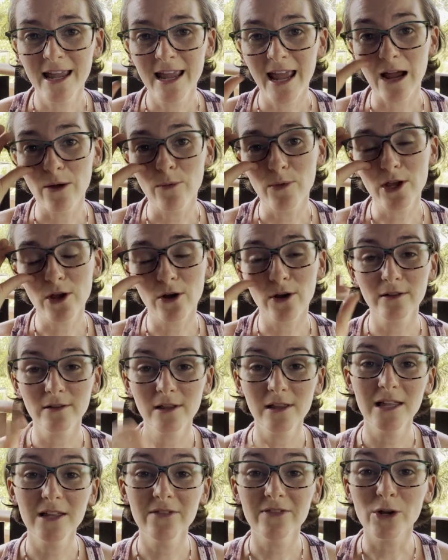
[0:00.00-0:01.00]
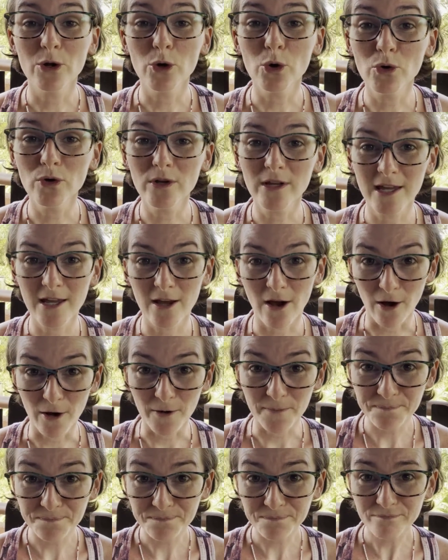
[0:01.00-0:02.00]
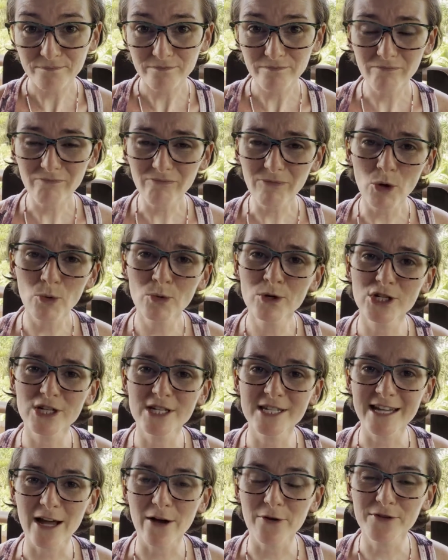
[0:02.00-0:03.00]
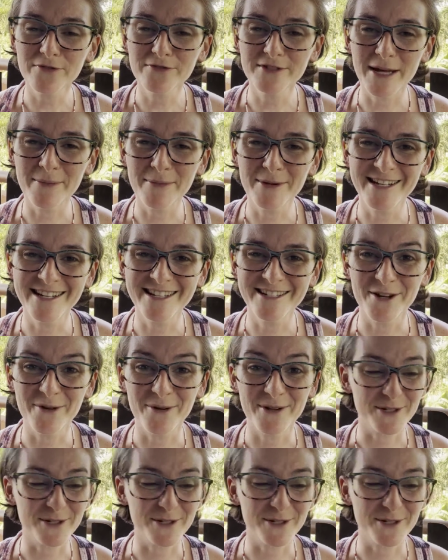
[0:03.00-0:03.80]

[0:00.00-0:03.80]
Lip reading: and we currently live in Junquillal, which is south of Tamarindo.